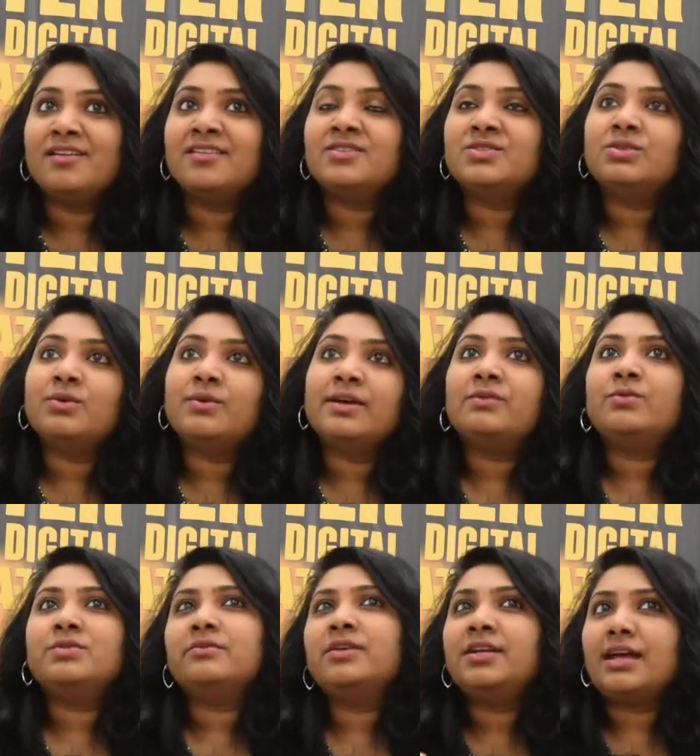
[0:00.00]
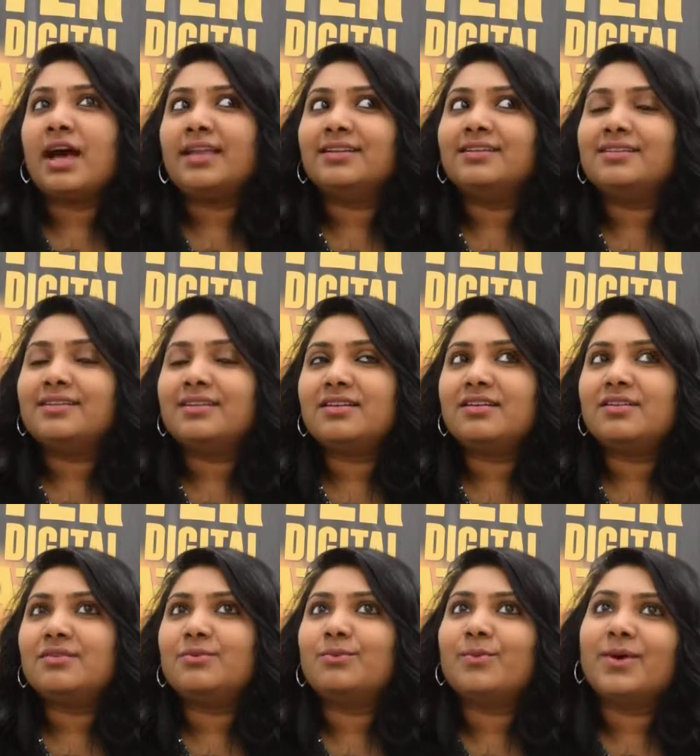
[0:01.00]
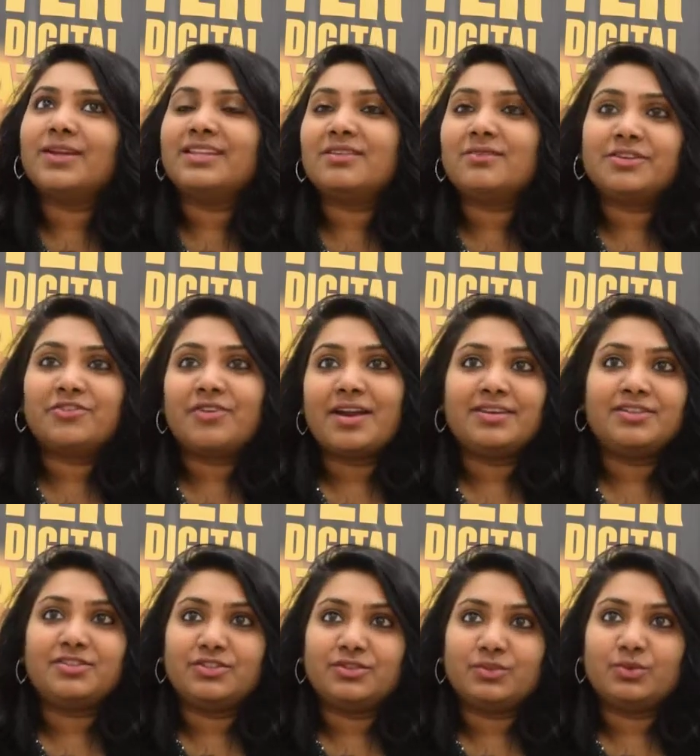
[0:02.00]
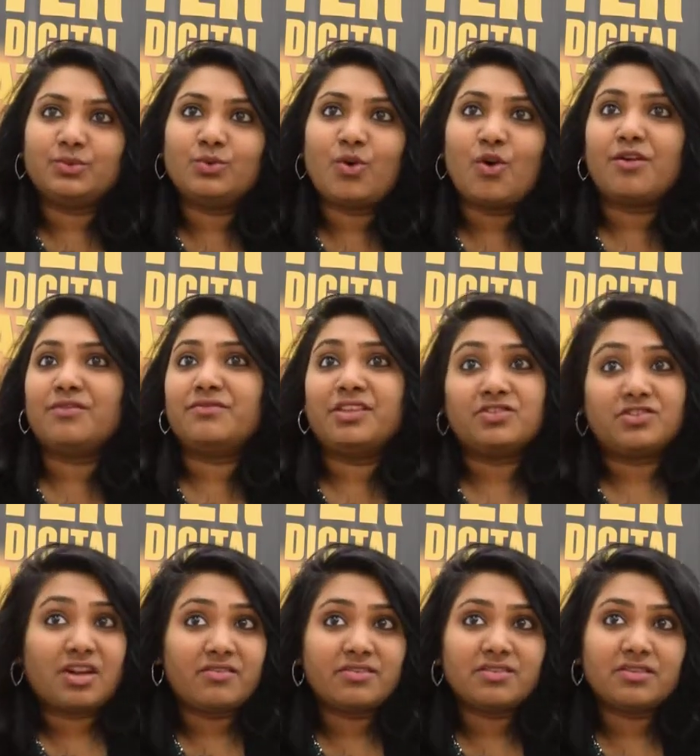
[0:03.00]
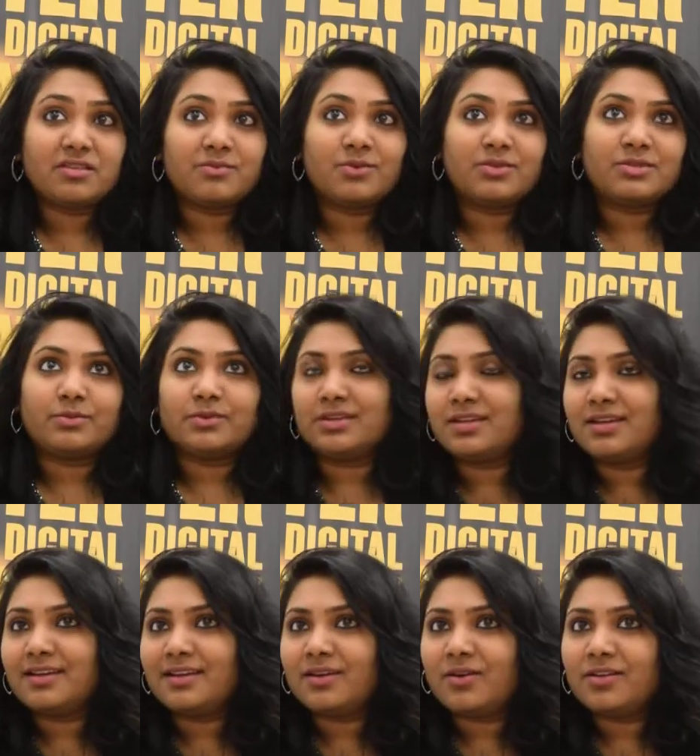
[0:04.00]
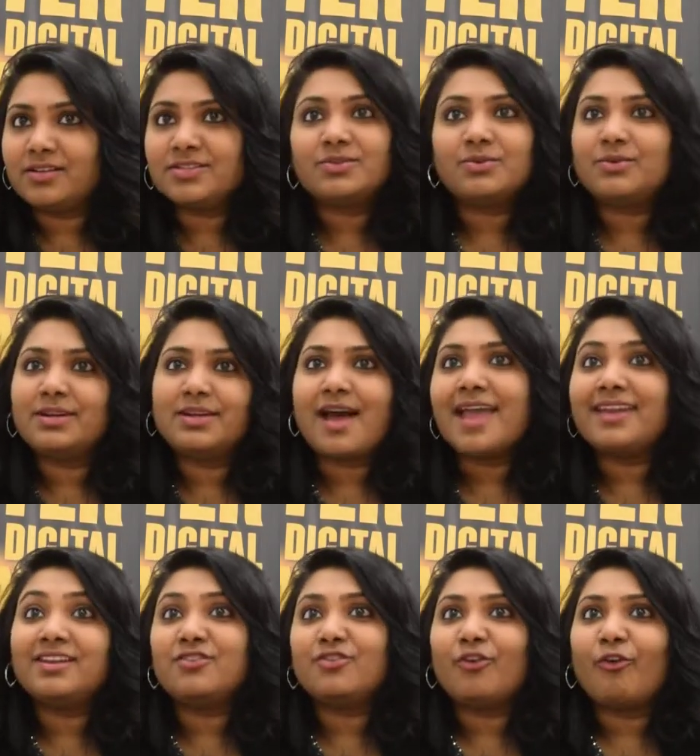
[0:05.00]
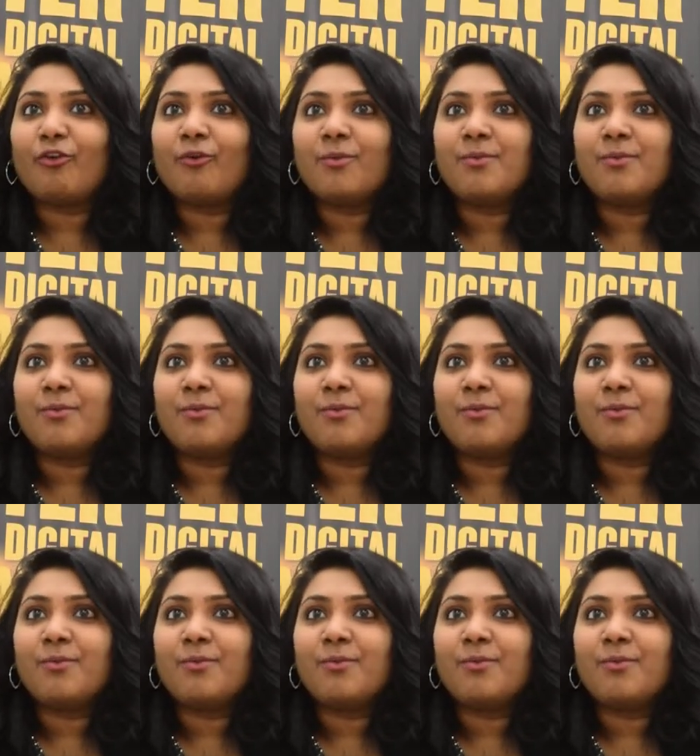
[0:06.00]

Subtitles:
So it was very unclear what they were trying to do or if their JavaScript was working at all. So I didn't know.